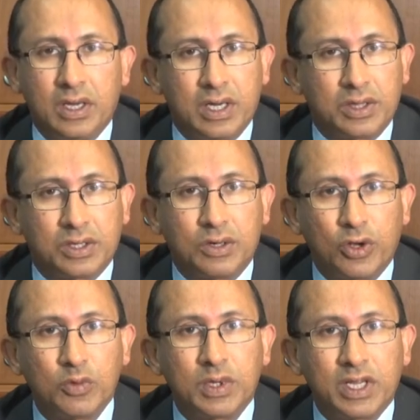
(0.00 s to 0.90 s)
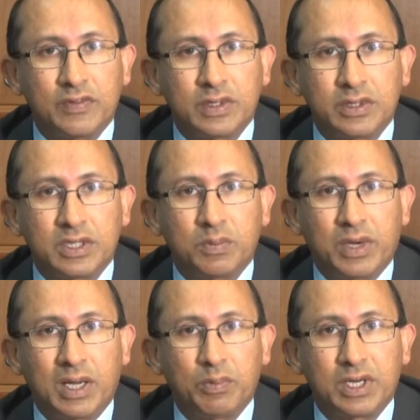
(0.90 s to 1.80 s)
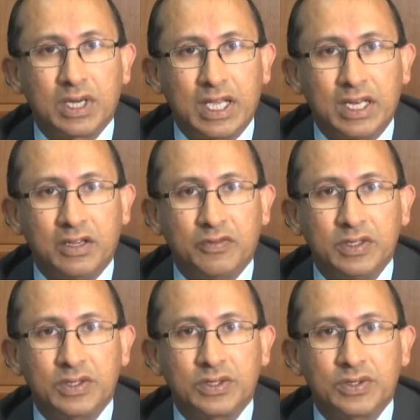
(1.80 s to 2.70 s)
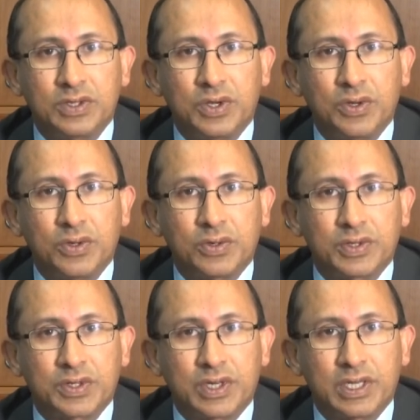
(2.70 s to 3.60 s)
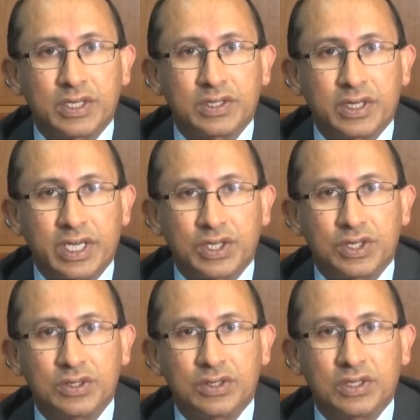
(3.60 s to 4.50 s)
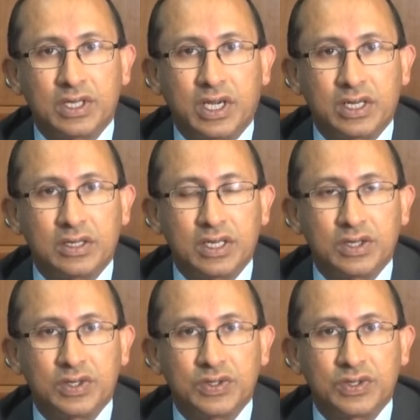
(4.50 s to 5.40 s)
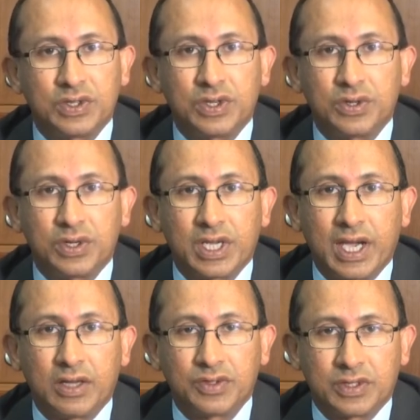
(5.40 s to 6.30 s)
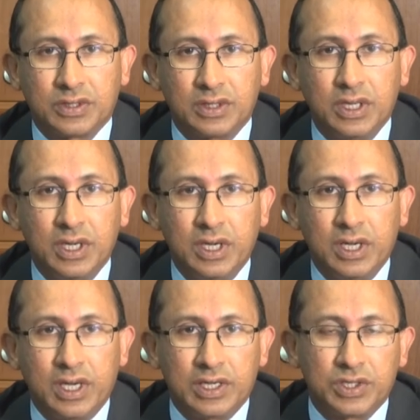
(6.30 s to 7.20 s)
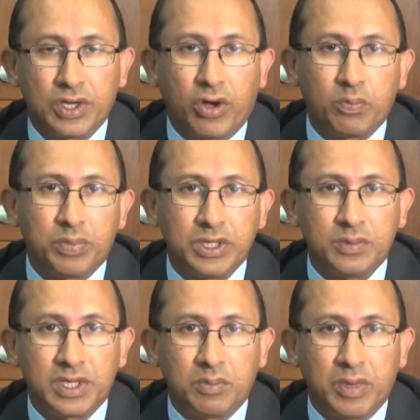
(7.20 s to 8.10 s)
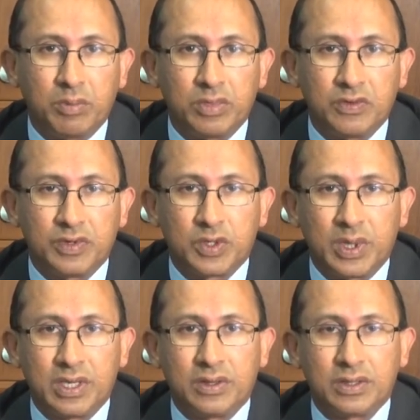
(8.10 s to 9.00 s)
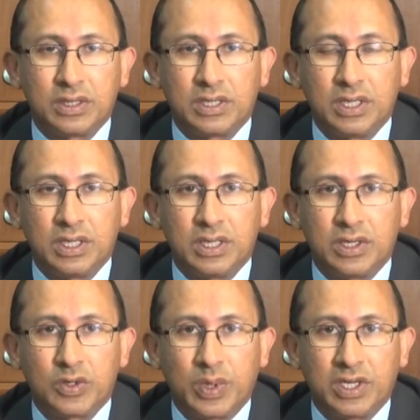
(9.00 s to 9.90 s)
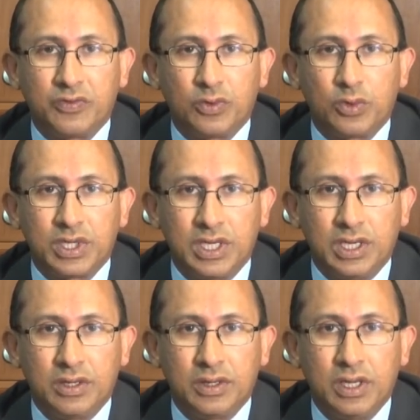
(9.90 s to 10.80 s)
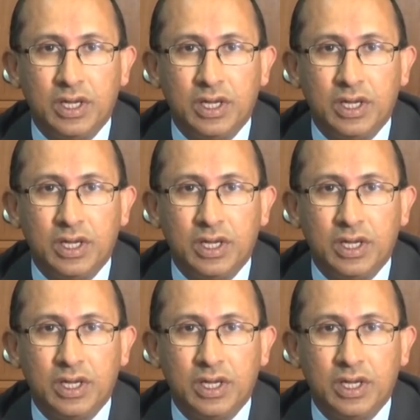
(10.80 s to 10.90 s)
At the global level, the Department led efforts to secure Australia's election to the United Nations Security Council as a non-permanent member for 2013 and 2014.